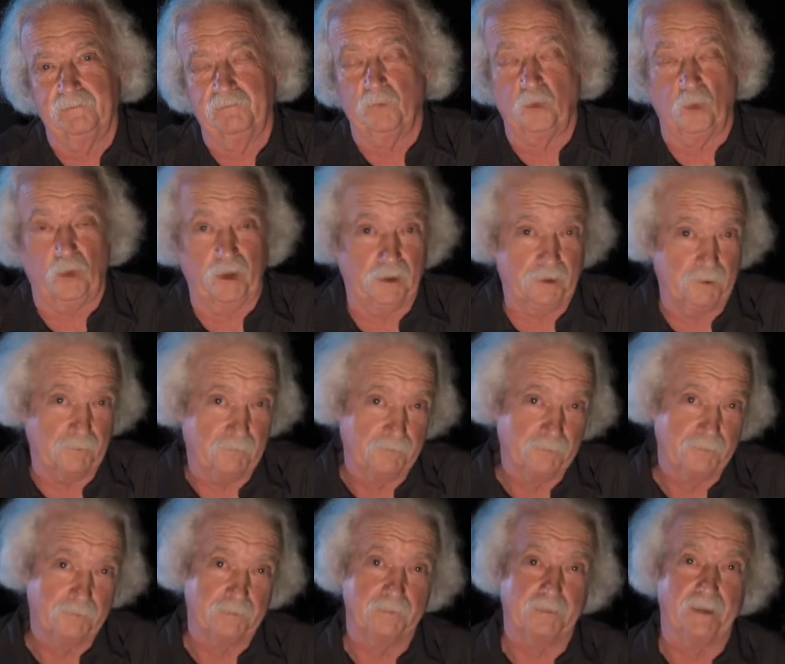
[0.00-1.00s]
Well,
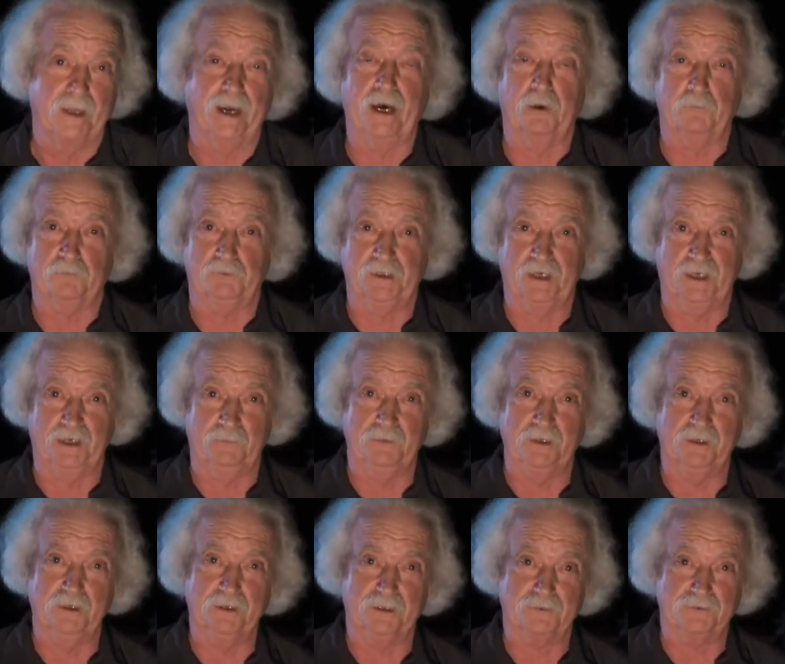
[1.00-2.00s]
out came
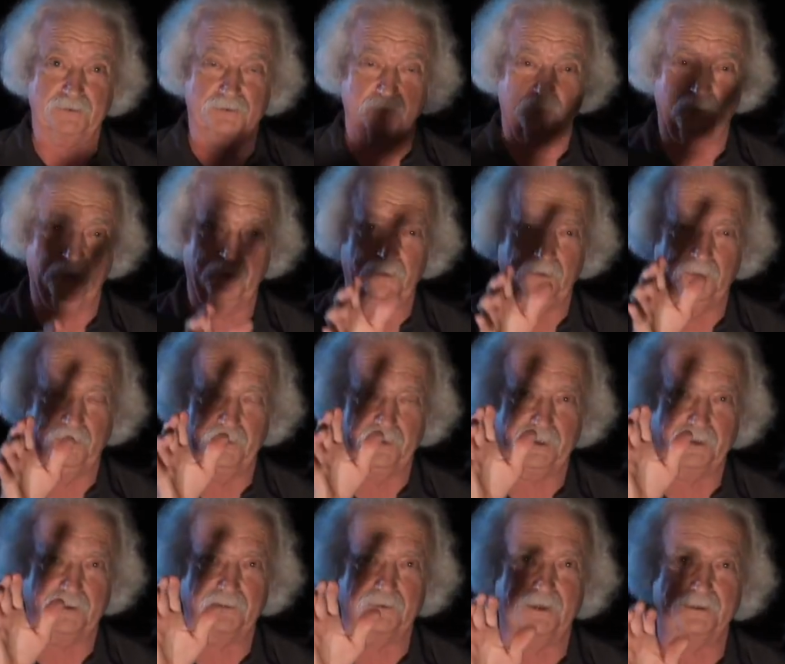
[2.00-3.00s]
the nuts
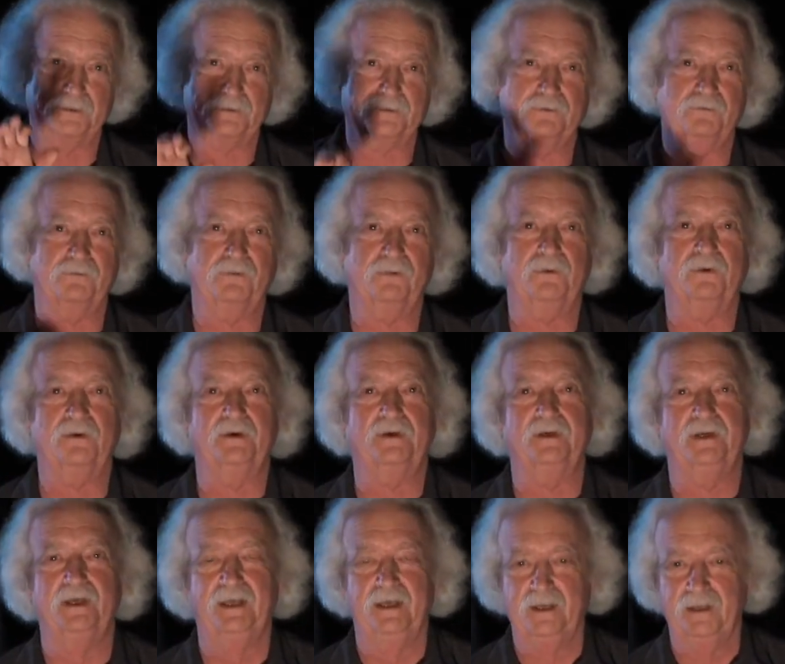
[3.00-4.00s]
rolling across the floor, and